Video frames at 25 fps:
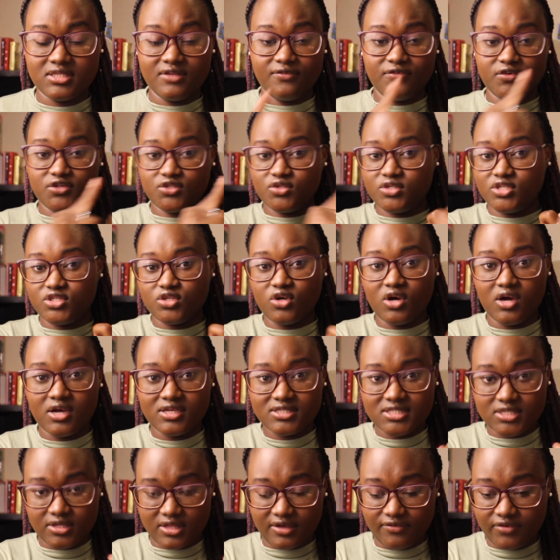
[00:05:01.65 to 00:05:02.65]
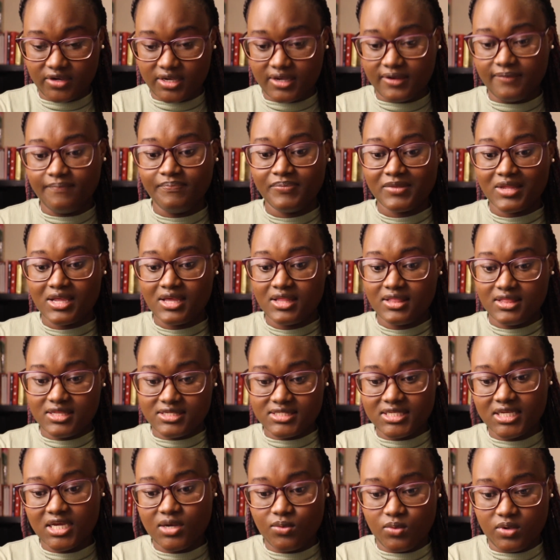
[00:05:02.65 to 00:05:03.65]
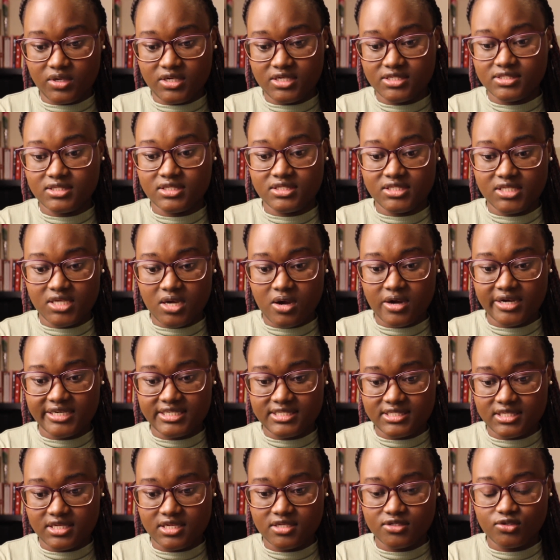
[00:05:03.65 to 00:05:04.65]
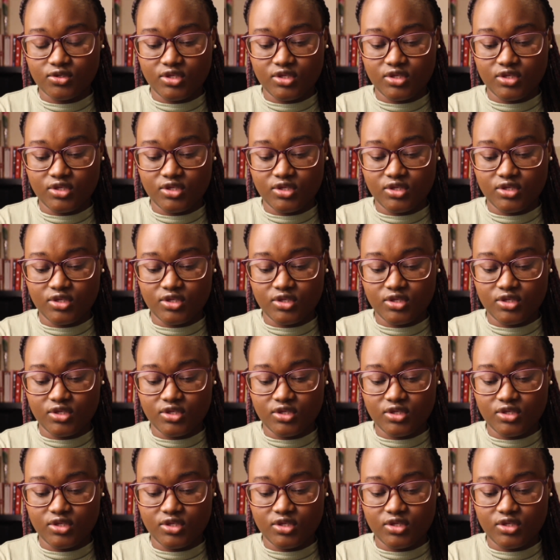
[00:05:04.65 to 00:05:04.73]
The first one is South Africa. The second one is the DRC,